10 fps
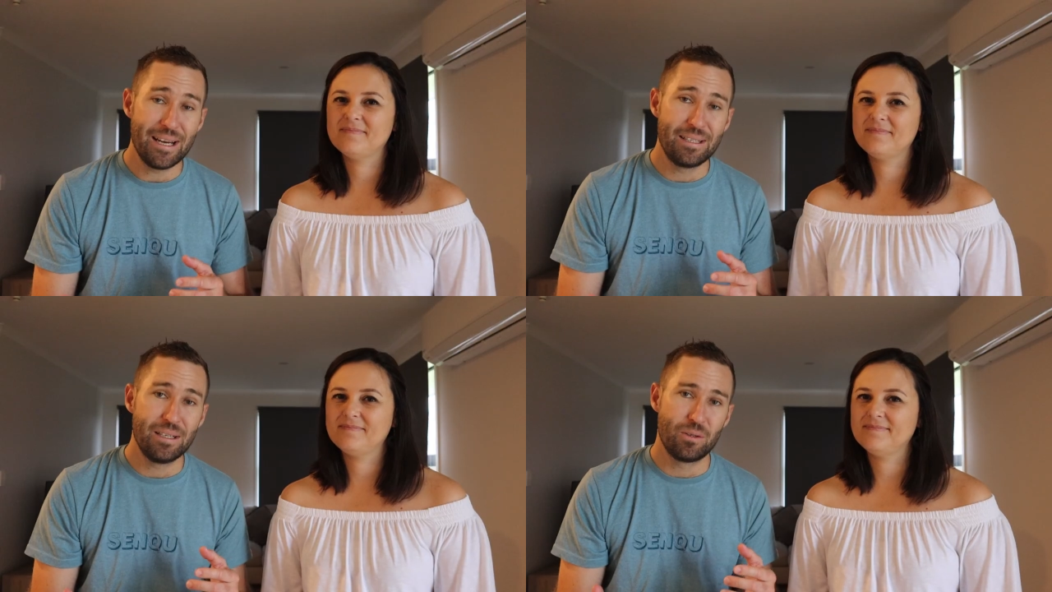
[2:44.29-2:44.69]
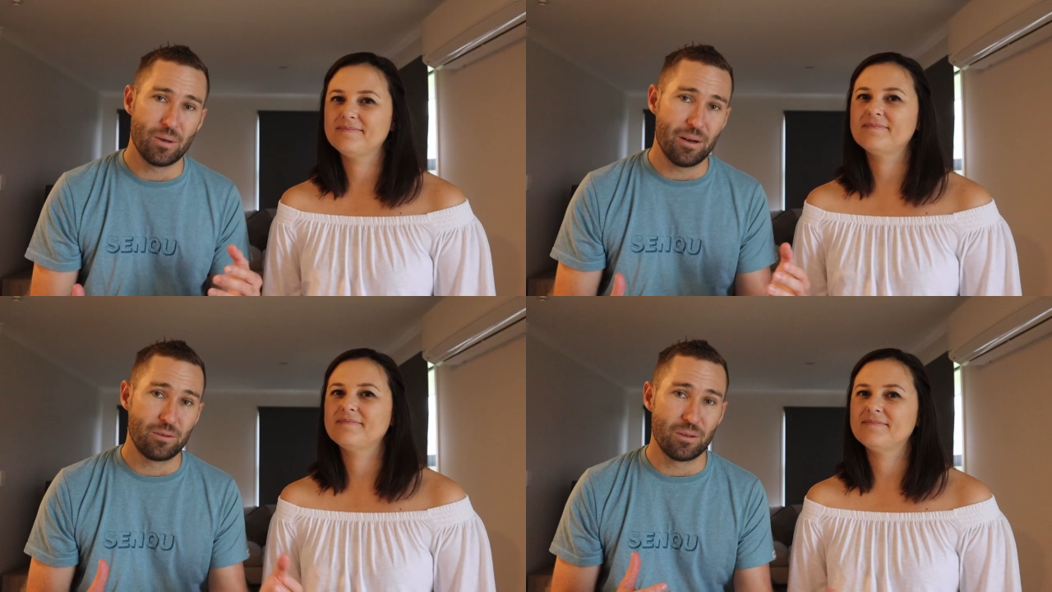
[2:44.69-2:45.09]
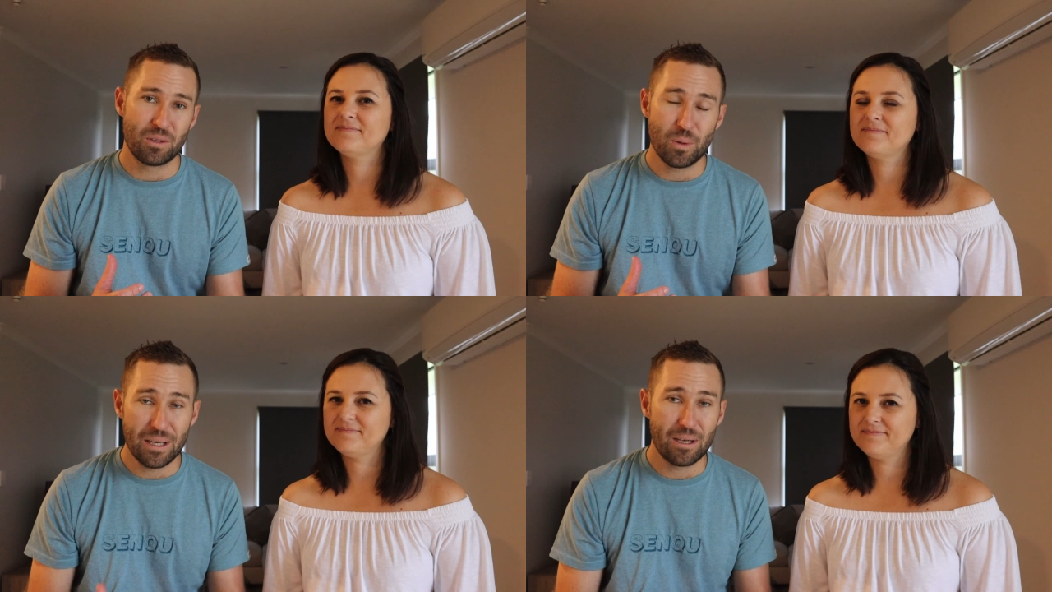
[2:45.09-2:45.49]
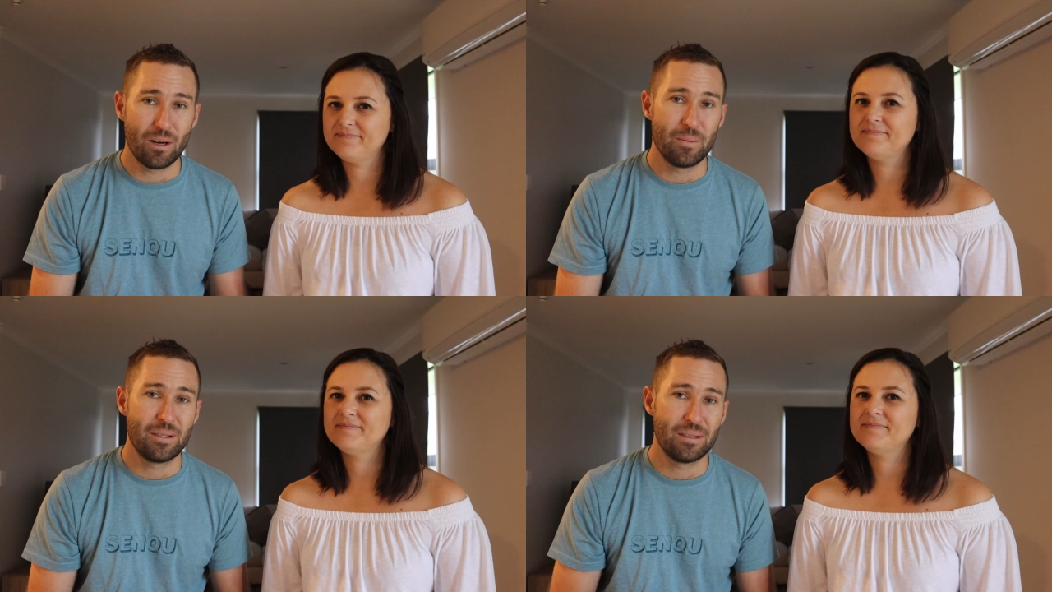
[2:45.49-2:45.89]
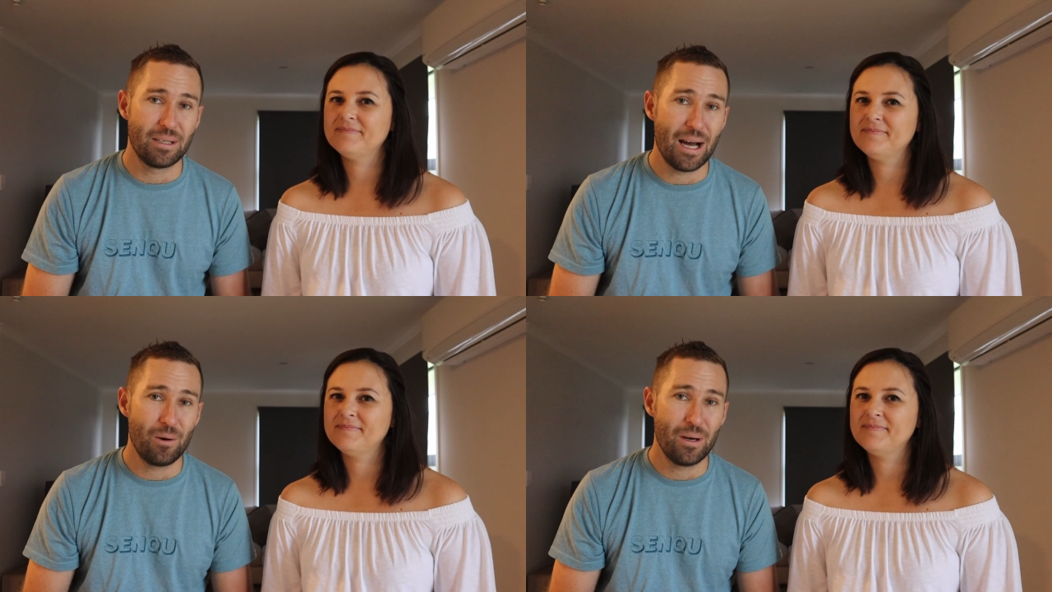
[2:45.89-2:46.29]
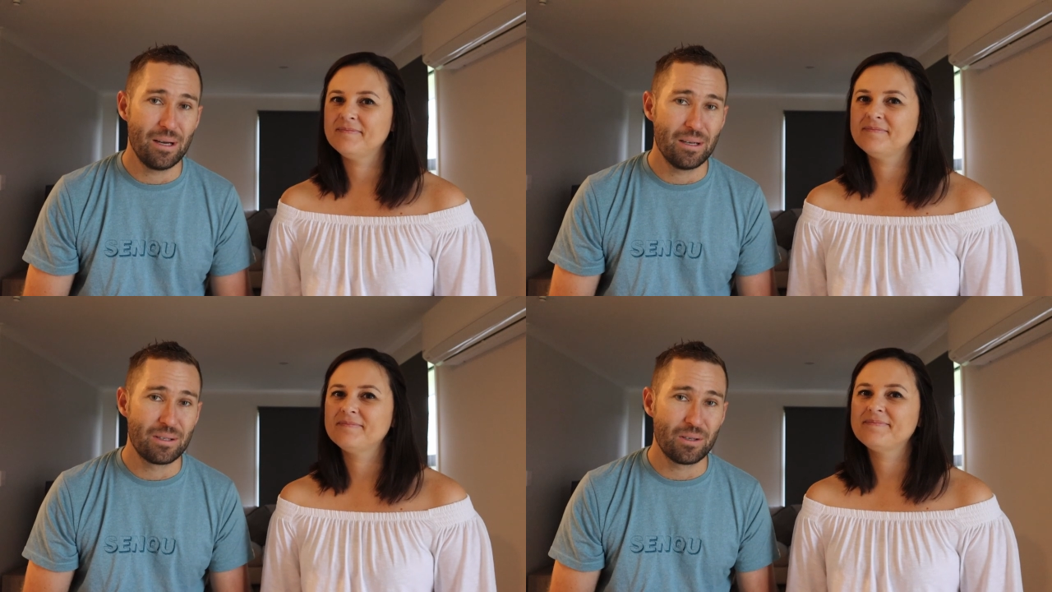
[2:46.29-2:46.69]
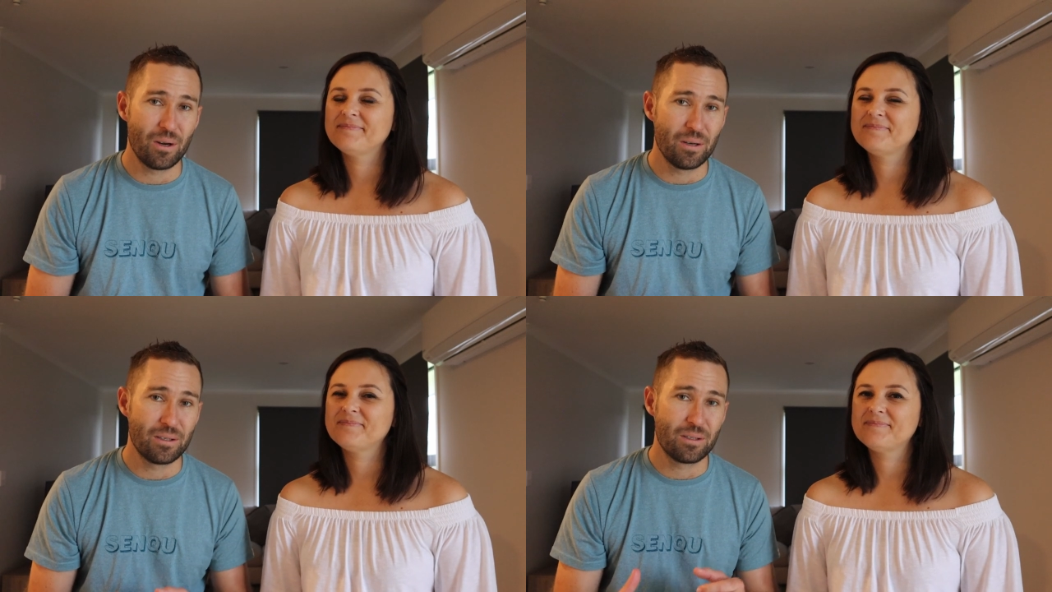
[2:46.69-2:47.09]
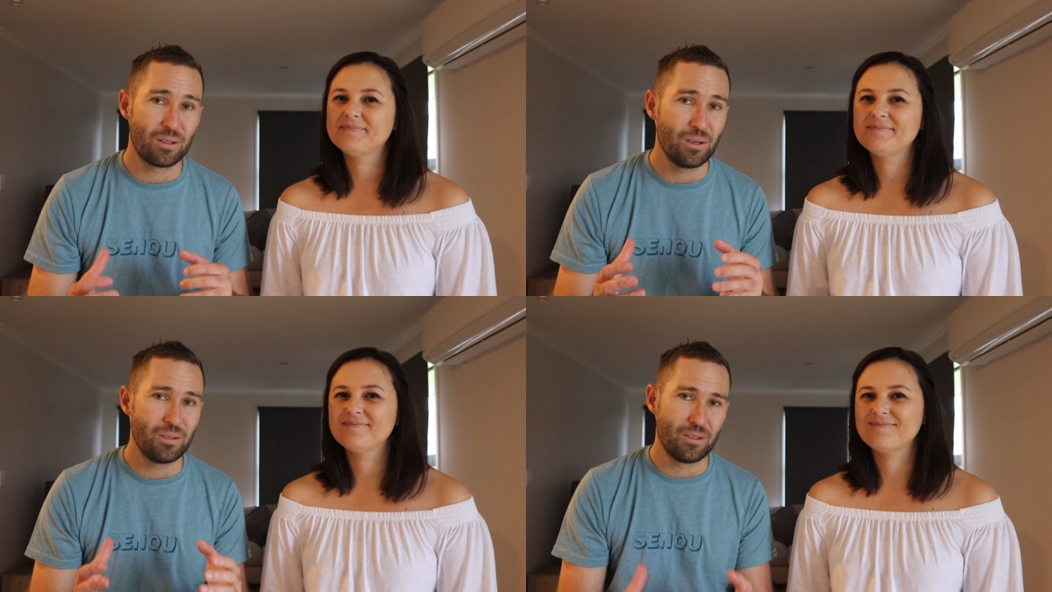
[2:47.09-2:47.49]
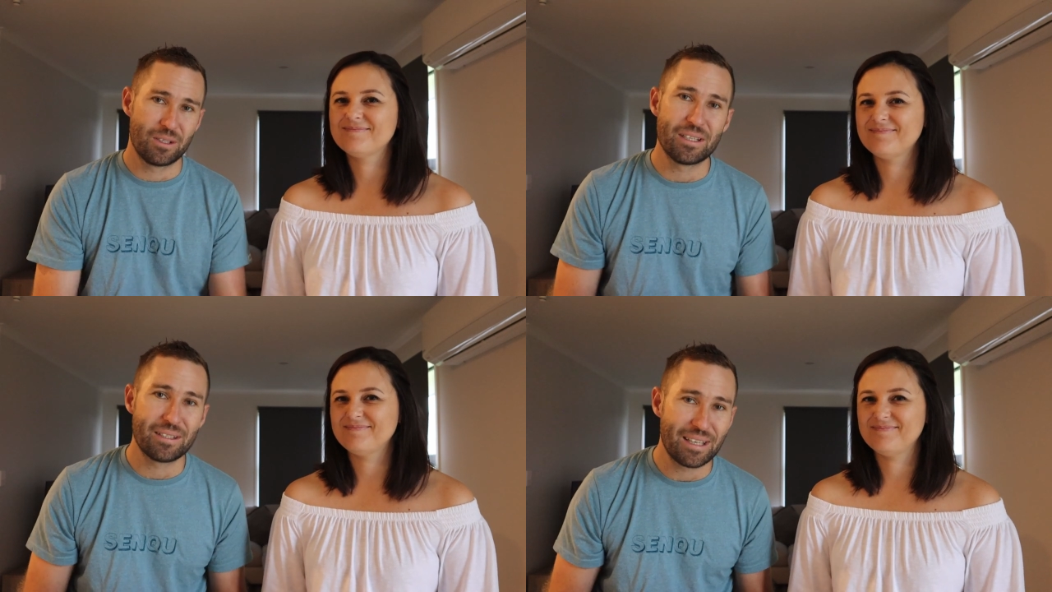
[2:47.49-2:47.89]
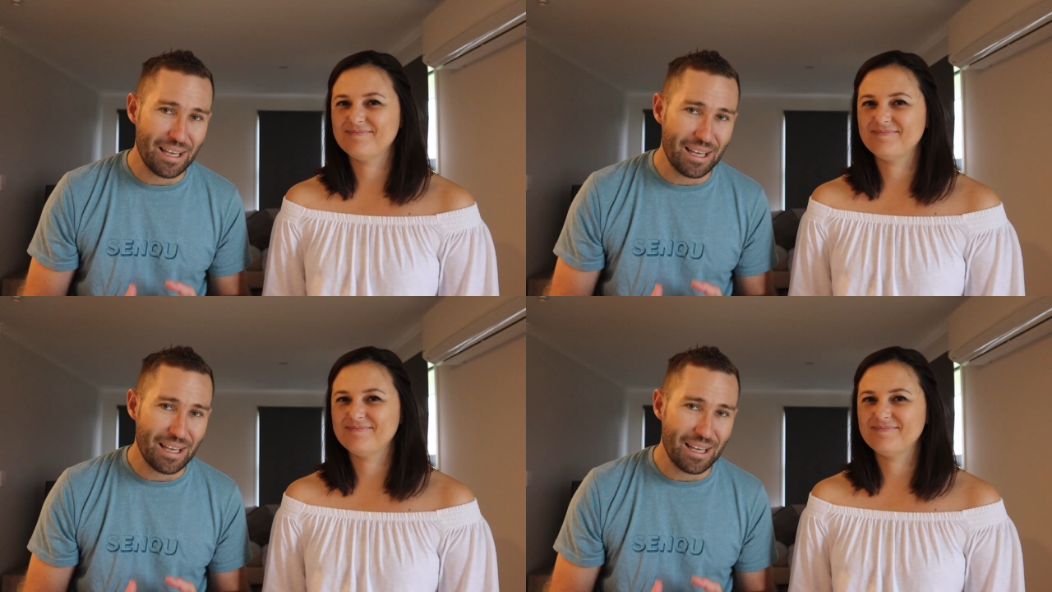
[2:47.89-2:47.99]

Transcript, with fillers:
Speaker 1: 80 to 120 kilometers an hour, so it's good to just